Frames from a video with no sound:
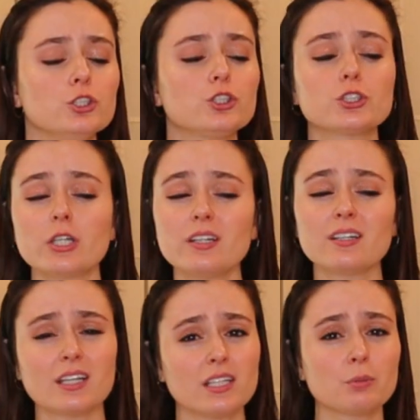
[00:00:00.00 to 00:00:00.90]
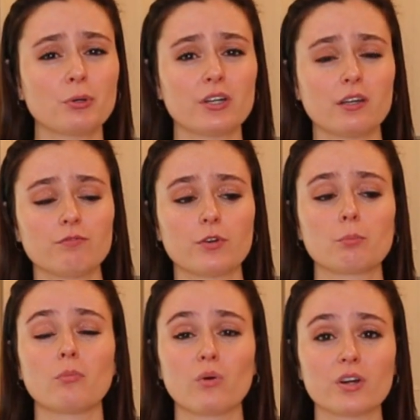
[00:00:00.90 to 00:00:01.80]
You shouldn't need to put it in for
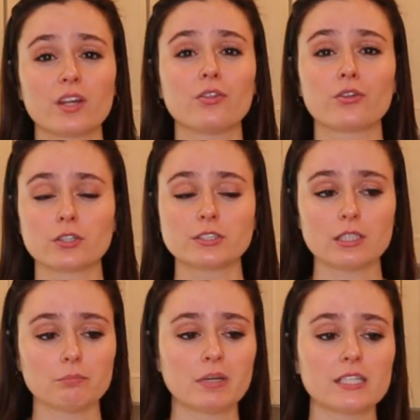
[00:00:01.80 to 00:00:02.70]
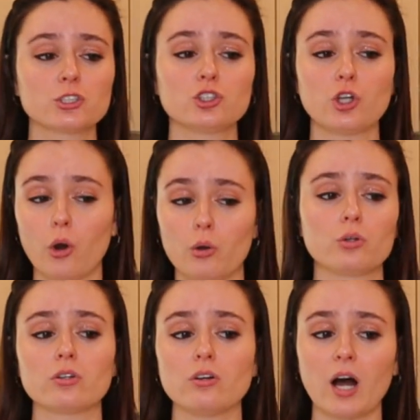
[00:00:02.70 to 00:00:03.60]
more than 13 minutes
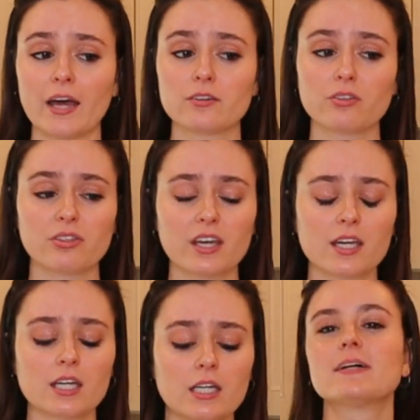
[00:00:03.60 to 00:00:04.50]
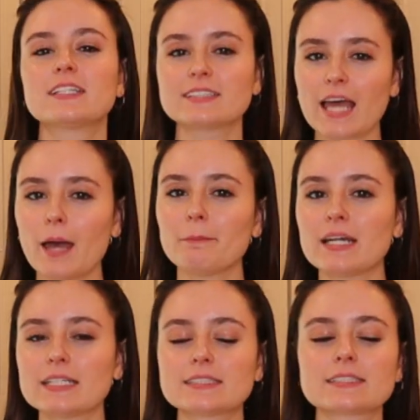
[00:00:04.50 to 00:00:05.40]
total, I don't think. But the 10
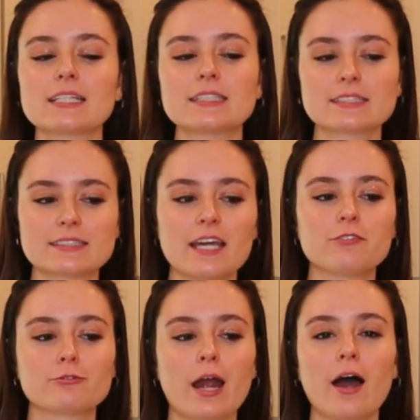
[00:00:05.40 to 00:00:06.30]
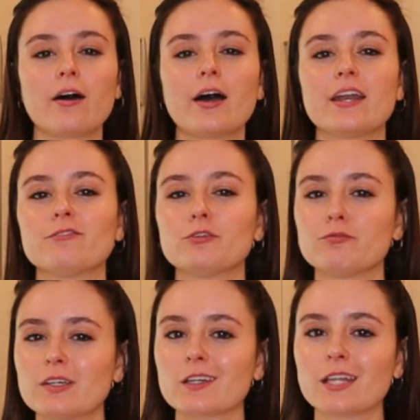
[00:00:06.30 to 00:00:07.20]
minutes is like the safe route, and if you
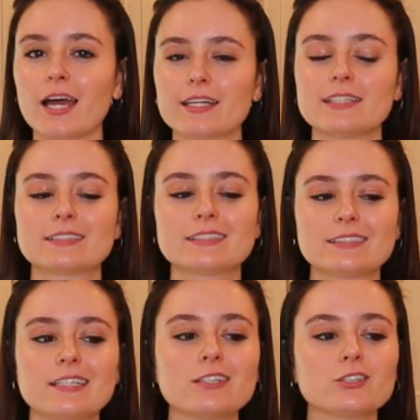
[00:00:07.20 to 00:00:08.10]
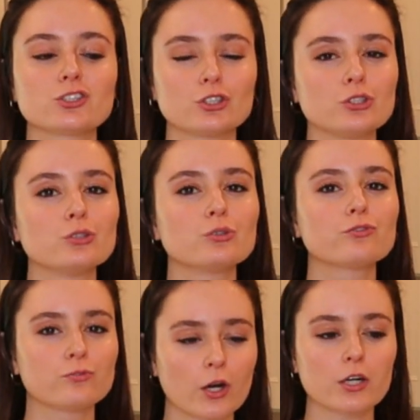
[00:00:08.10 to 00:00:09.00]
feel like it's still too
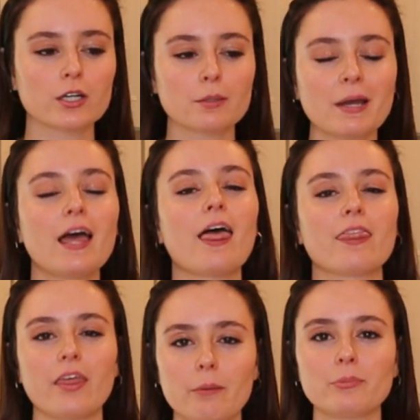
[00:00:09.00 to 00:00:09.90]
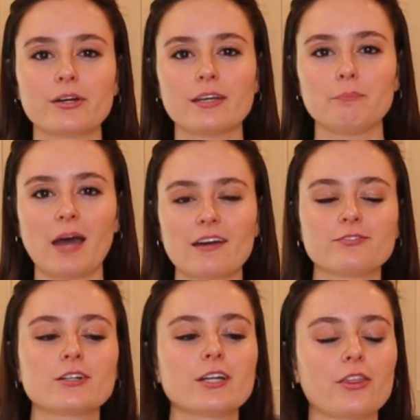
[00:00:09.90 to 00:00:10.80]
firm, then put it in back
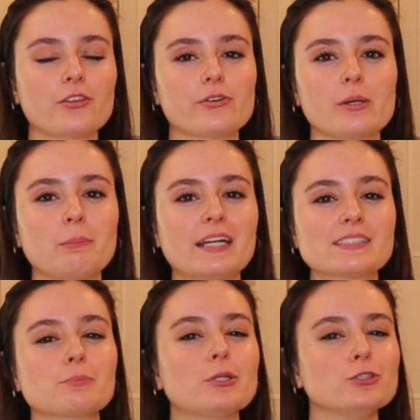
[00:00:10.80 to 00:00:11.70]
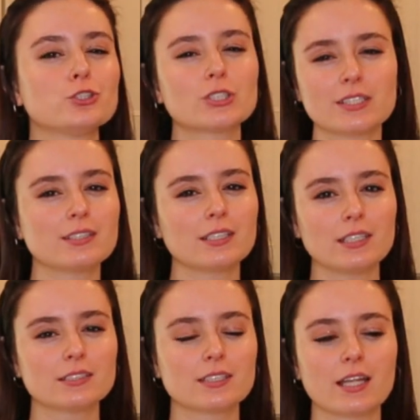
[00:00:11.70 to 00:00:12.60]
for another 3 minutes. But you shouldn't
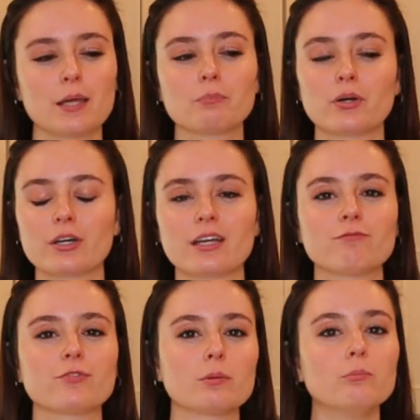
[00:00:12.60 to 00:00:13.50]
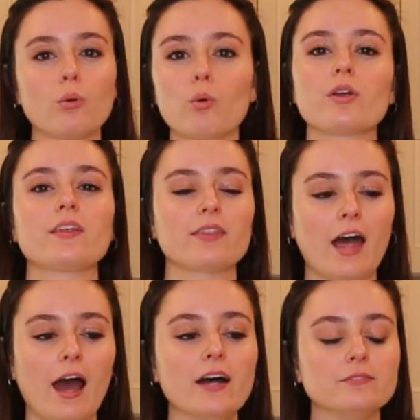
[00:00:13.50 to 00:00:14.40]
need to like put it in for more than
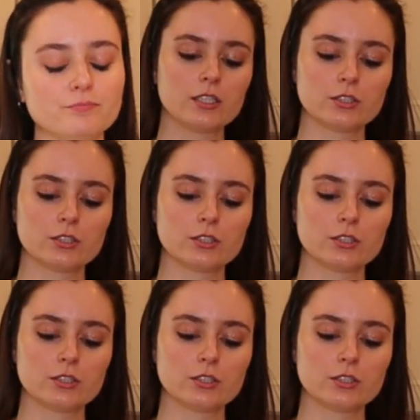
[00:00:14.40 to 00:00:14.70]
that.